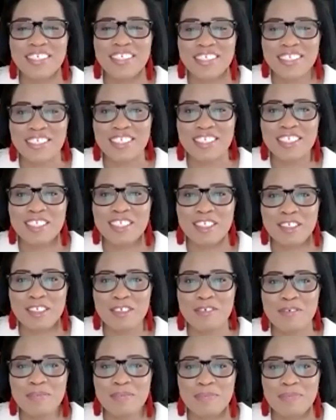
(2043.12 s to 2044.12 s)
so
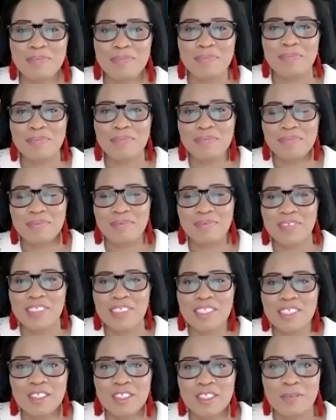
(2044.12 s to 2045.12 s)
I
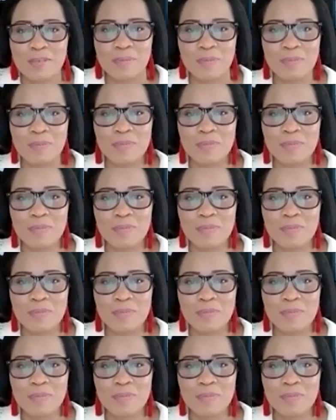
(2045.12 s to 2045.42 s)
always say the same